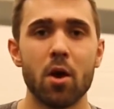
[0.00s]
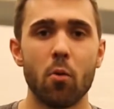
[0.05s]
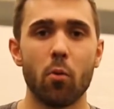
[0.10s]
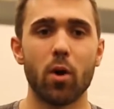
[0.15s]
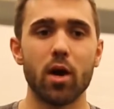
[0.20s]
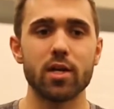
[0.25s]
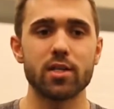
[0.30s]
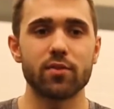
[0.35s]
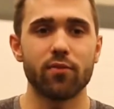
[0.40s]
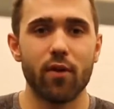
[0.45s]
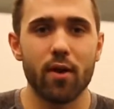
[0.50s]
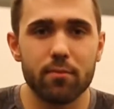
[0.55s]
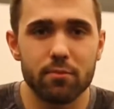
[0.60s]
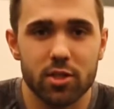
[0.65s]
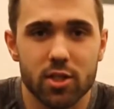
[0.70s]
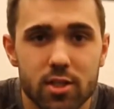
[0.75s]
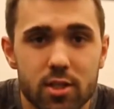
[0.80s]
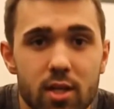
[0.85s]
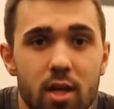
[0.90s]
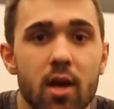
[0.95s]
Whereas if I'm
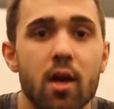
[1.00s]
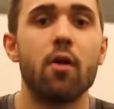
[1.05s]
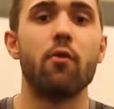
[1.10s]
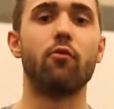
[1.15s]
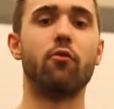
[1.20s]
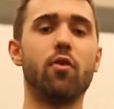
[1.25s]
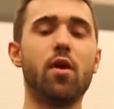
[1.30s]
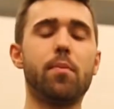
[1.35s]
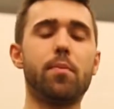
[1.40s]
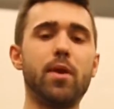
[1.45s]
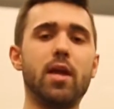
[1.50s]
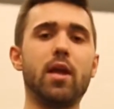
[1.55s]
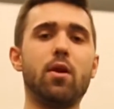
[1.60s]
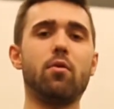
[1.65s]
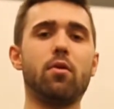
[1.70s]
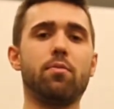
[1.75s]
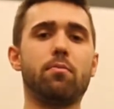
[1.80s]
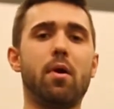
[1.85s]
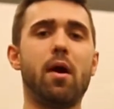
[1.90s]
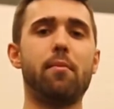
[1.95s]
just ripping it
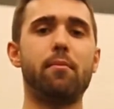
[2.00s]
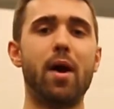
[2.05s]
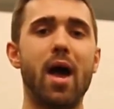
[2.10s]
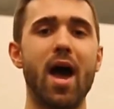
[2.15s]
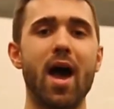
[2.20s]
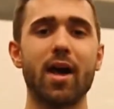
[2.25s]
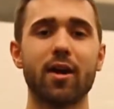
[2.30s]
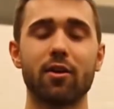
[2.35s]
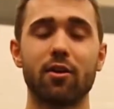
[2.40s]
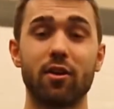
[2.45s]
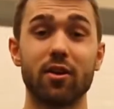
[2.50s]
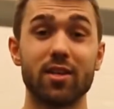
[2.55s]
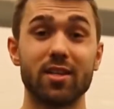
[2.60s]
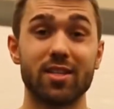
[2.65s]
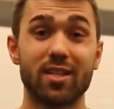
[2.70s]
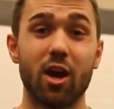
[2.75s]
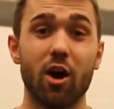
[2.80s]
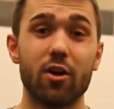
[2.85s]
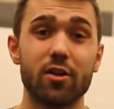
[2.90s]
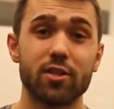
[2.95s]
with my back, you're going
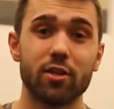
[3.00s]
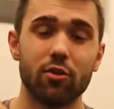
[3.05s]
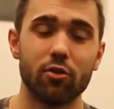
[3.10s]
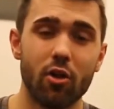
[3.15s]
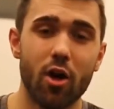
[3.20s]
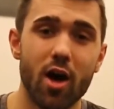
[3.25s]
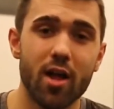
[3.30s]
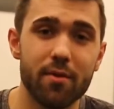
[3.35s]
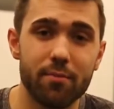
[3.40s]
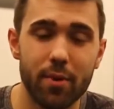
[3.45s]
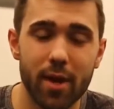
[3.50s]
to cause a lot of